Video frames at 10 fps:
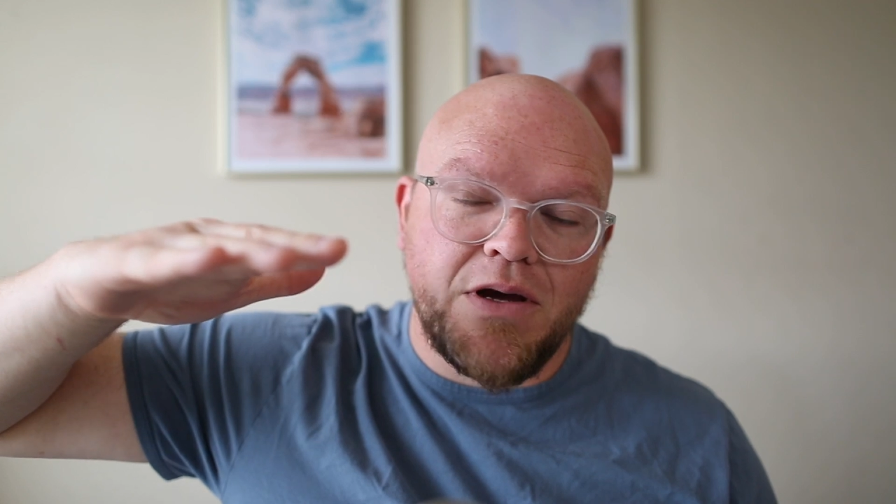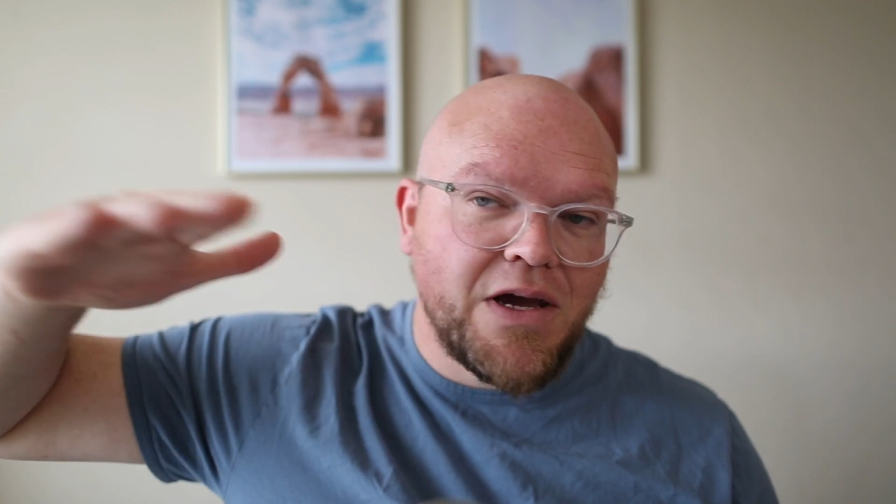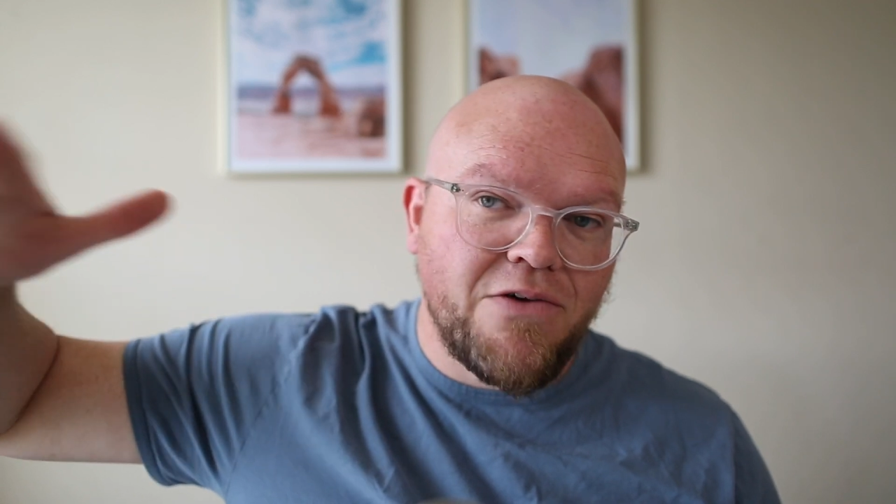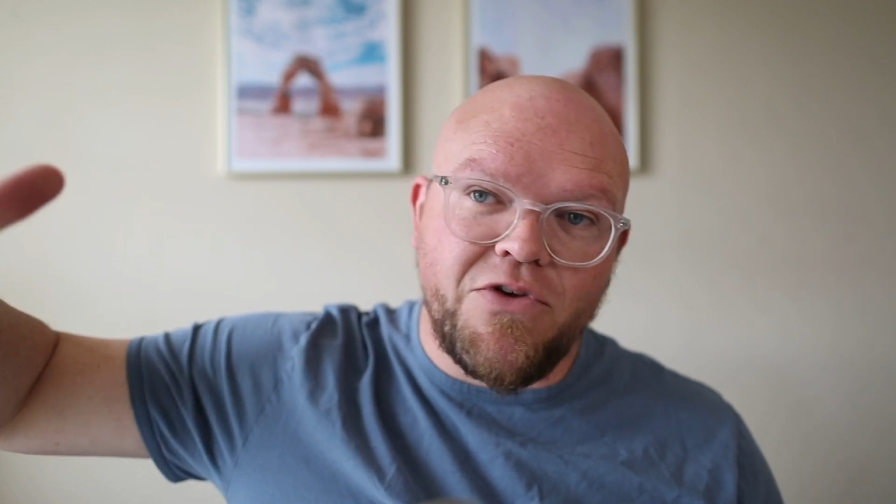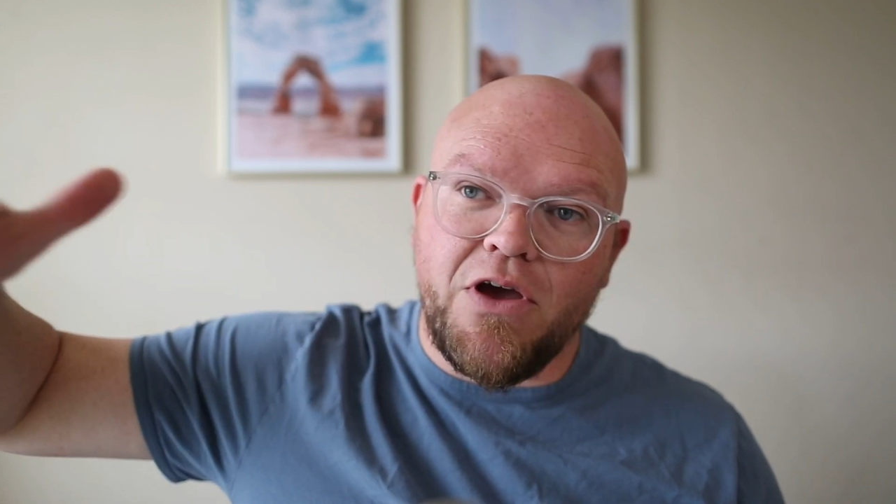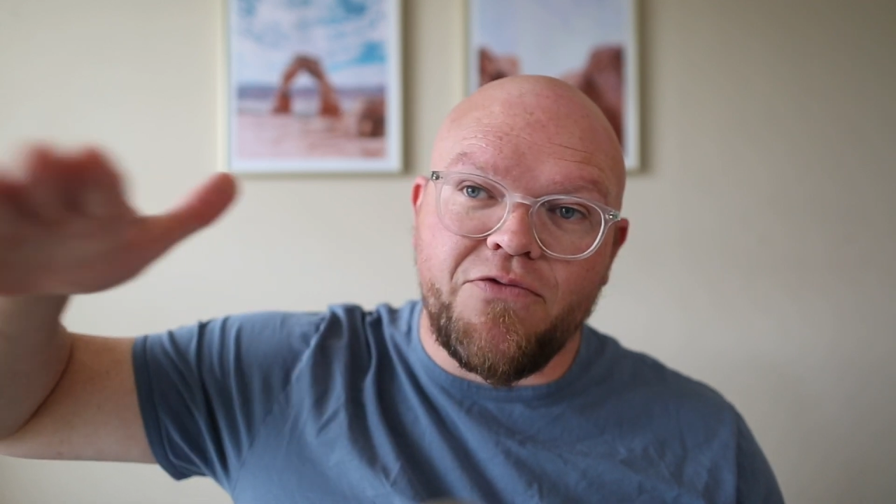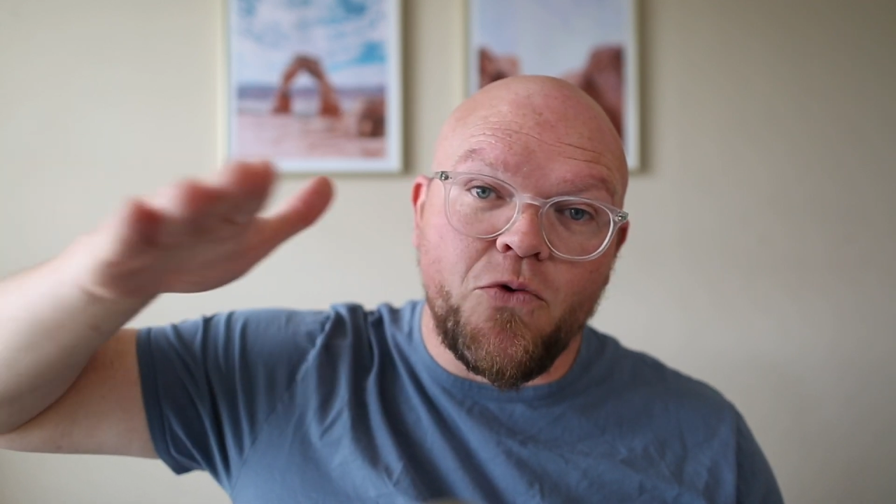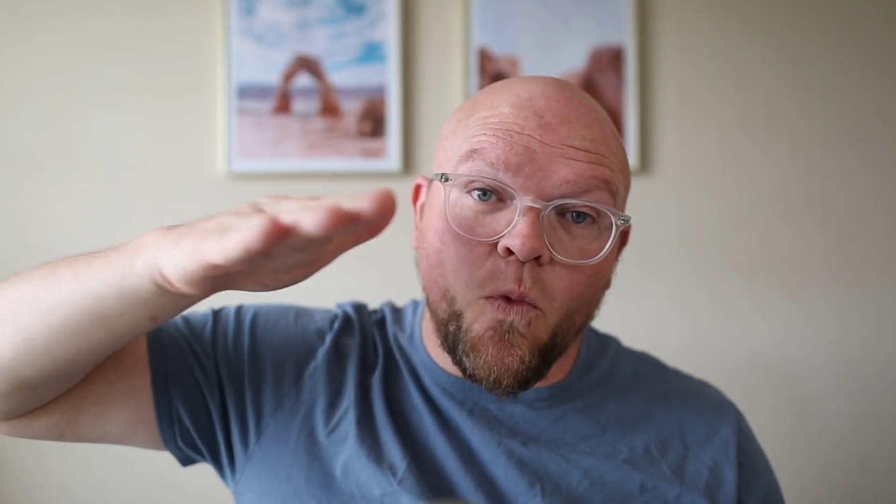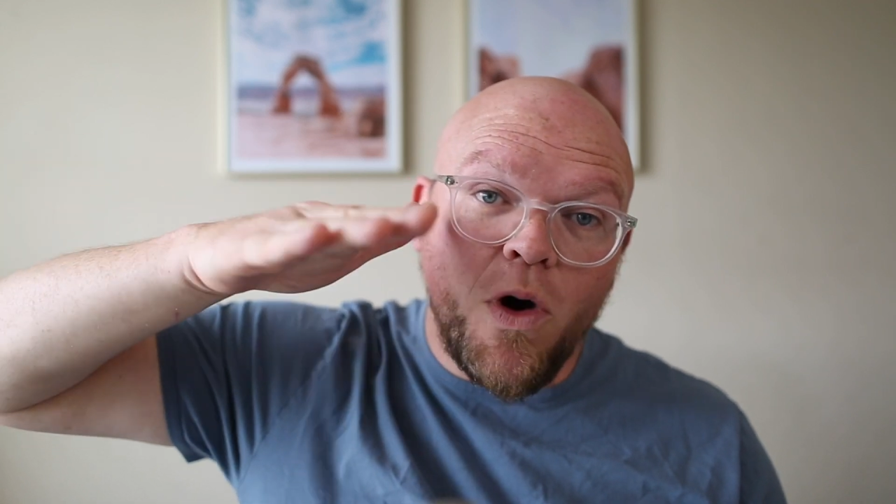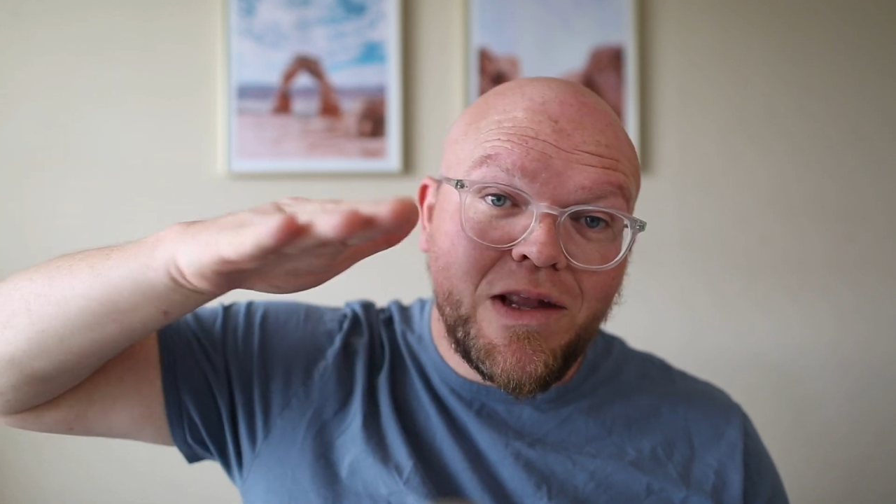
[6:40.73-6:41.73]
if you
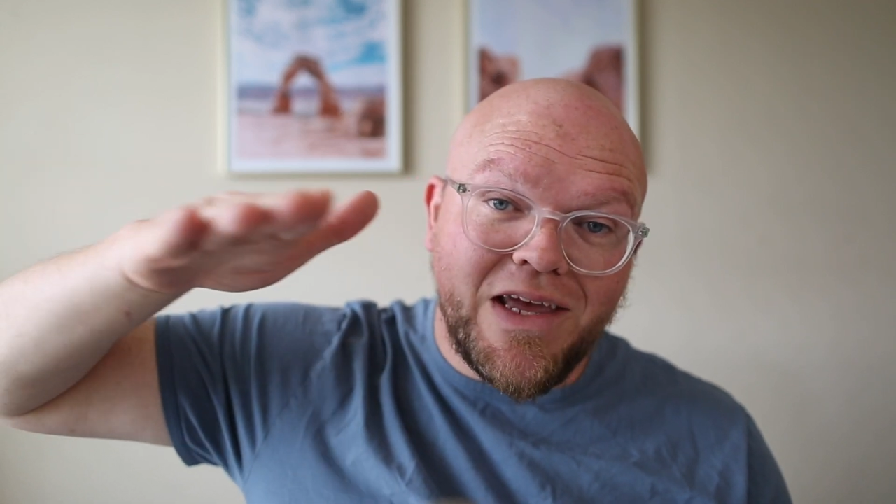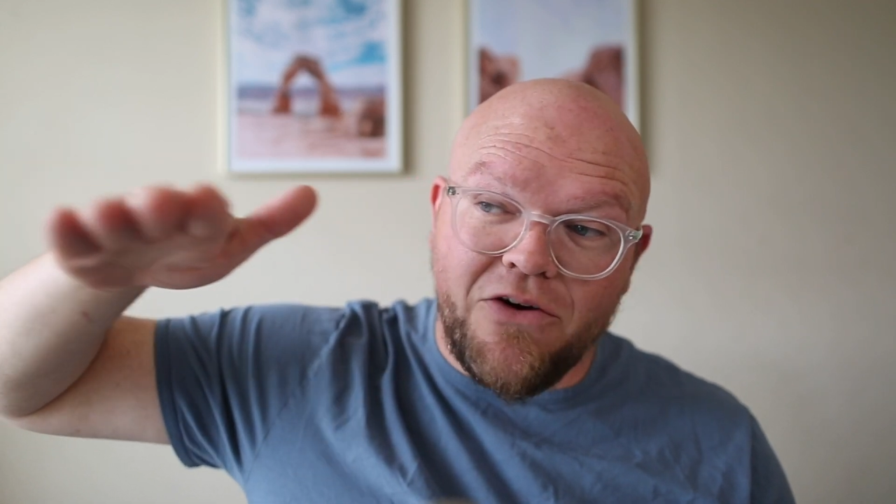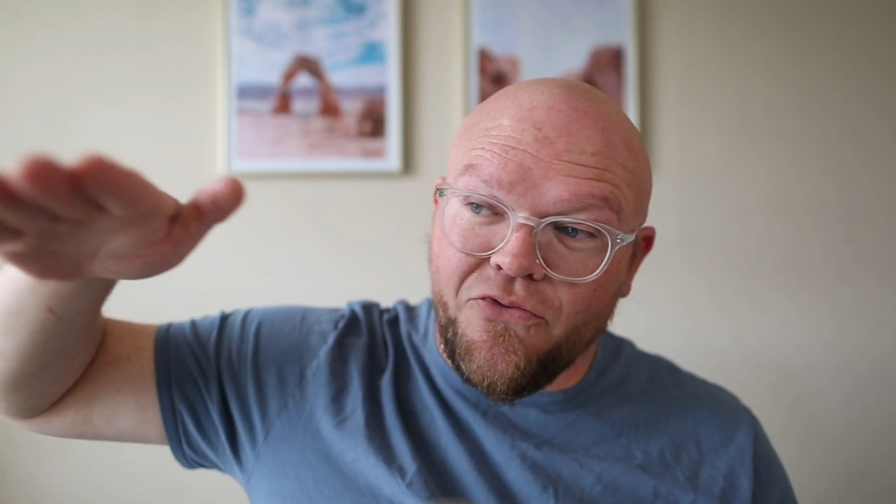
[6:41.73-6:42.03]
want like a